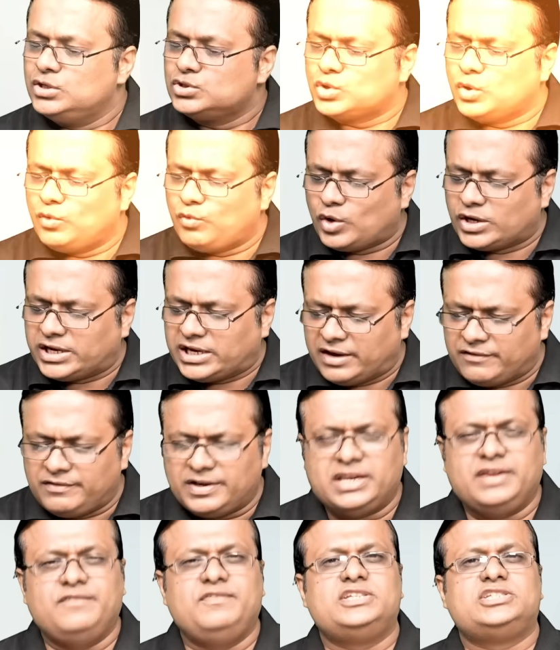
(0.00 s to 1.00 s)
So
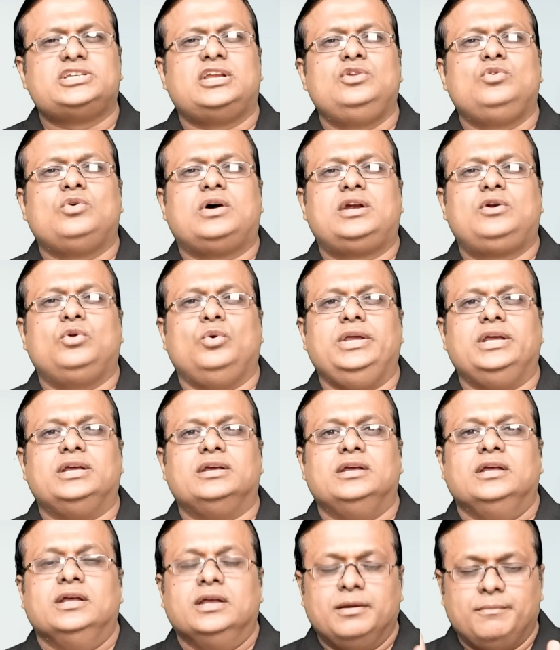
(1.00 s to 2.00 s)
whatever revision you are doing,
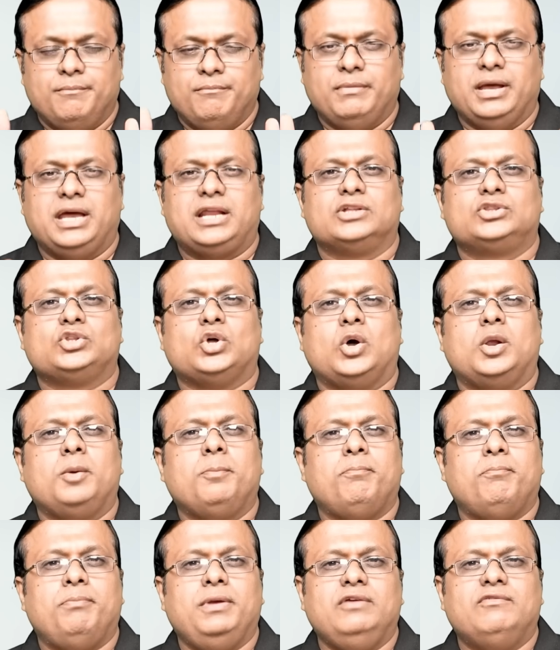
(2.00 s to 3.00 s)
marathon,
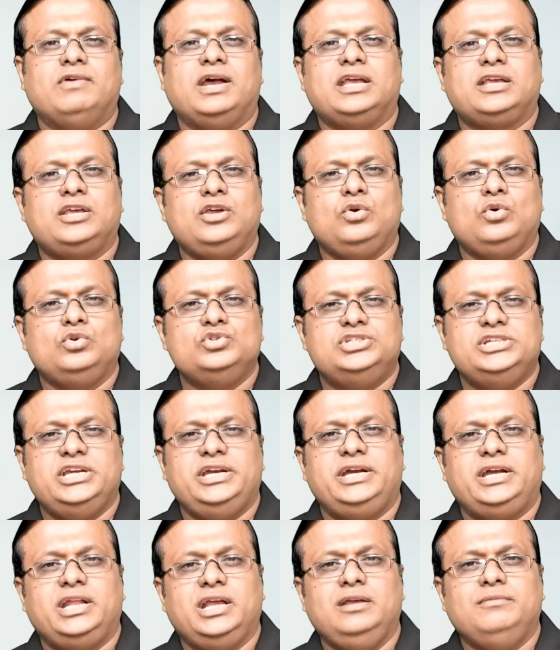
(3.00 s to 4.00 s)
PYQ,
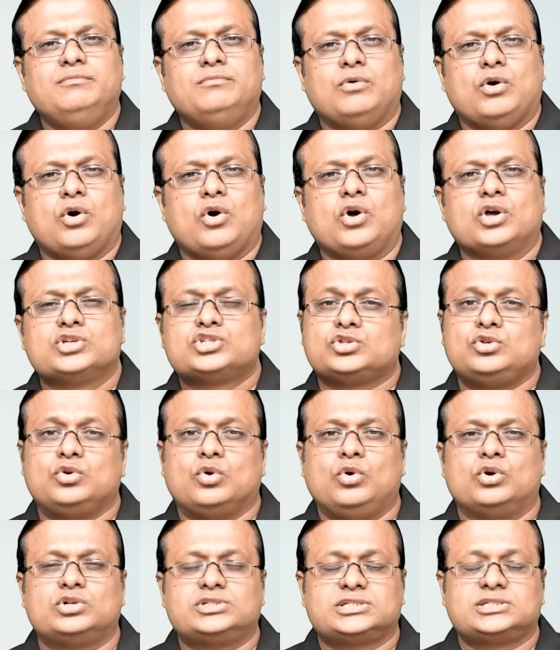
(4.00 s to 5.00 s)
GT, mocks,
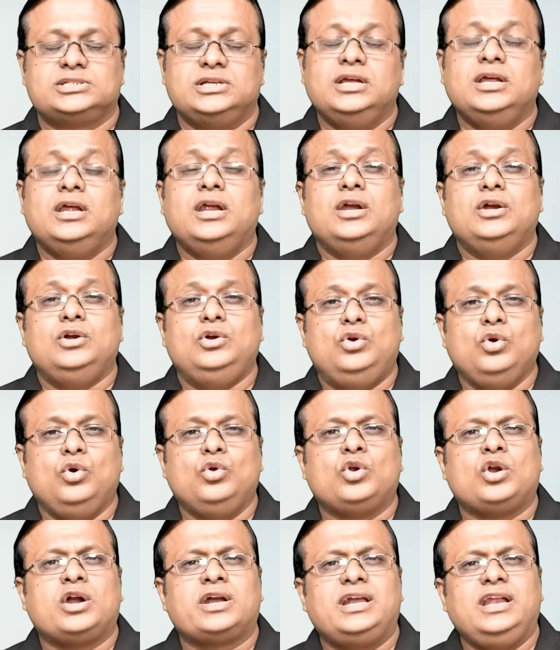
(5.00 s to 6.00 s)
notes,
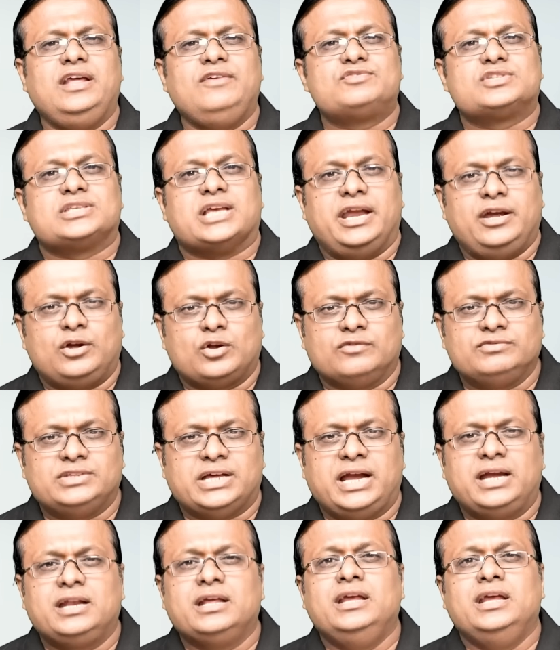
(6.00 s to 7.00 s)
do not leave sight
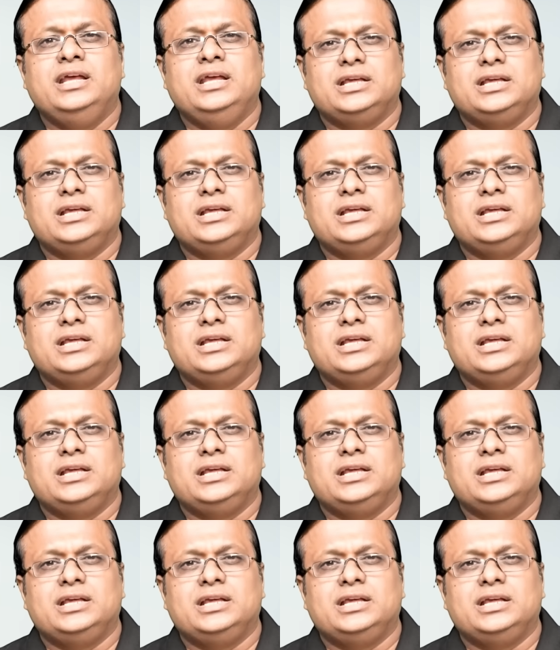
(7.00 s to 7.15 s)
of that.